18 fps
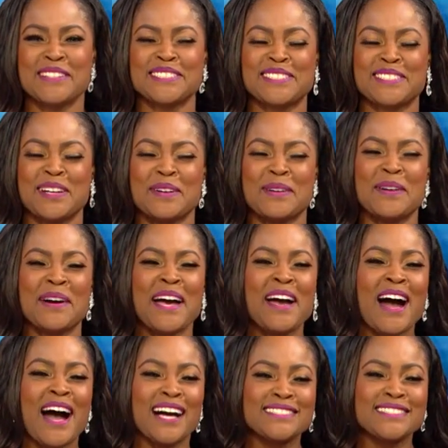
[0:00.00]
So
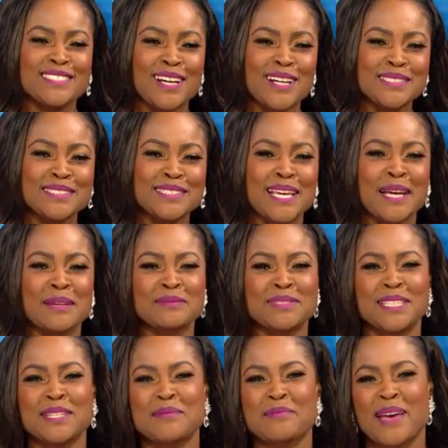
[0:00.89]
I saw
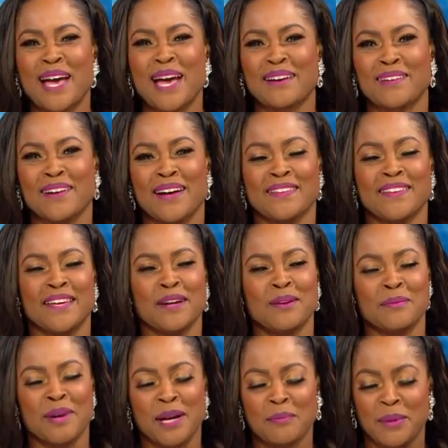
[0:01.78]
Sam's in the background
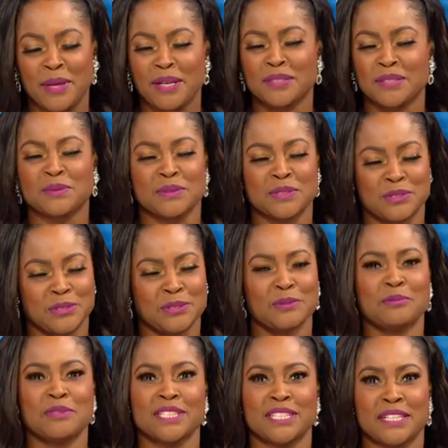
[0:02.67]
there. My parents were
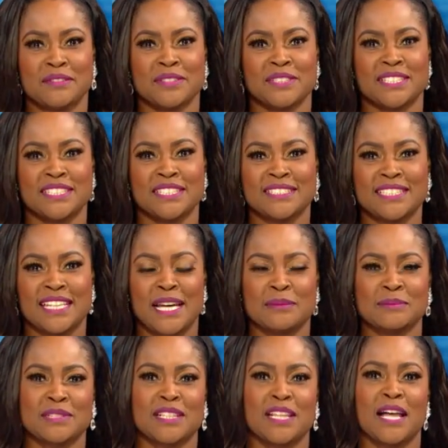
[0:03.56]
true believers in
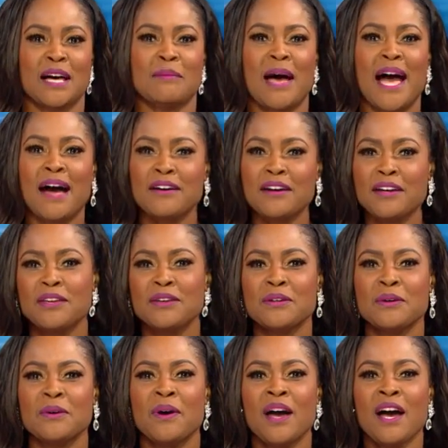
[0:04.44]
Sam's Club. How do
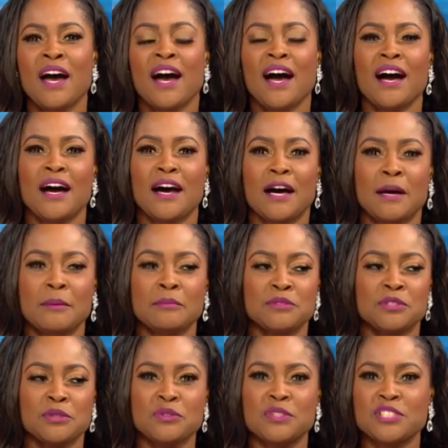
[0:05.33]
you
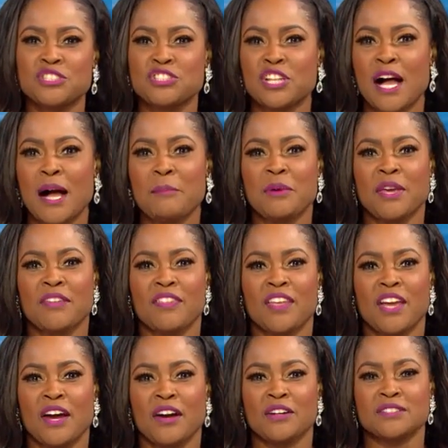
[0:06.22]
do the shopping
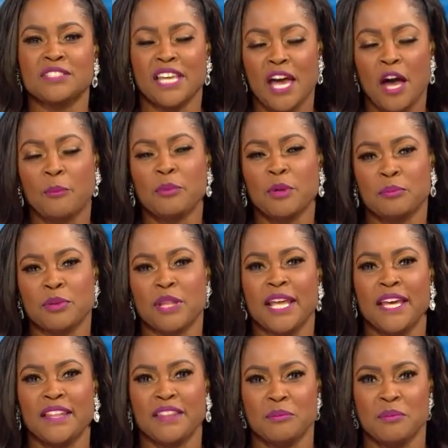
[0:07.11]
there to help you
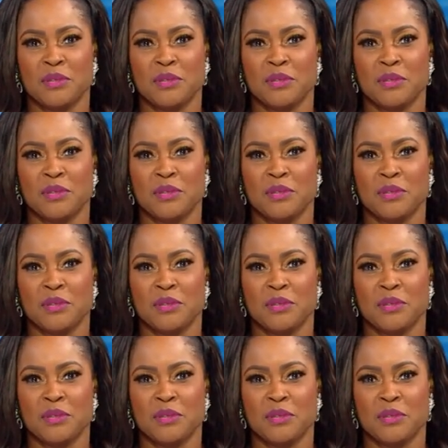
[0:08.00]
plan the